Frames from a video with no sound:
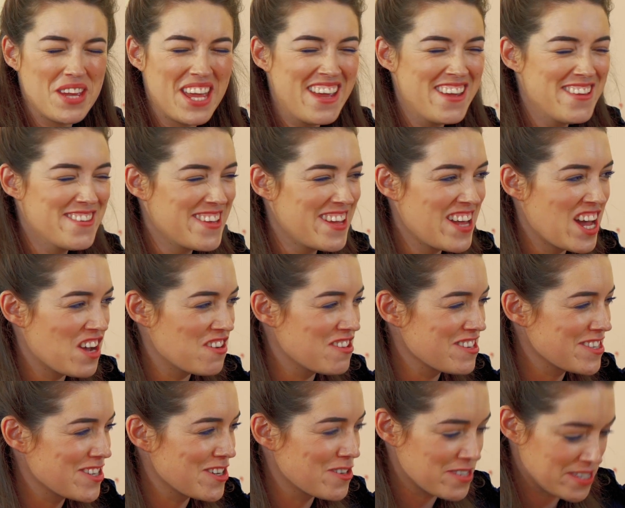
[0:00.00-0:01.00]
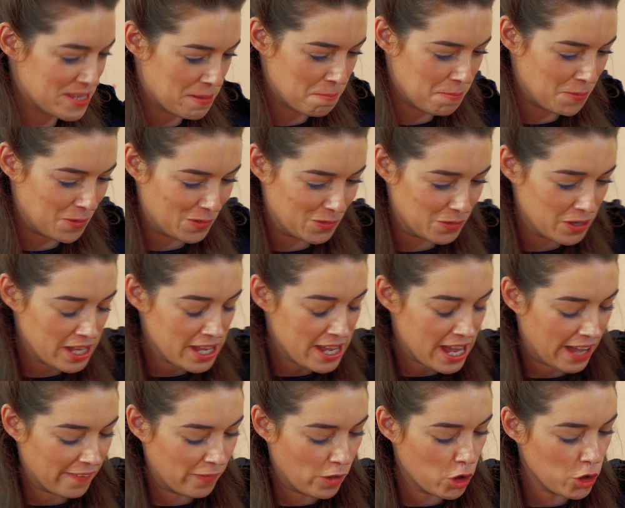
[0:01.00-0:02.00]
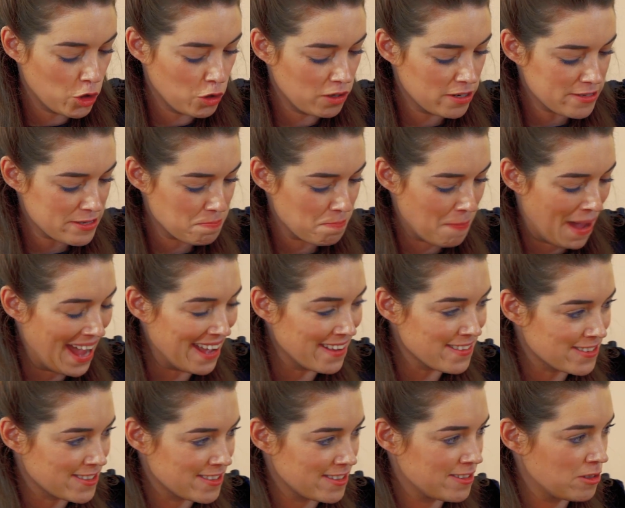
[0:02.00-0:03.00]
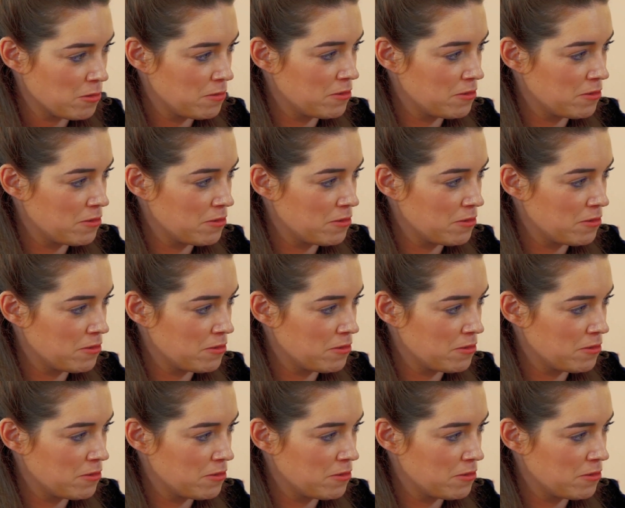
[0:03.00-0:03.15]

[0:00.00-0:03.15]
be easier. It's so simple. And the Hoola's matte,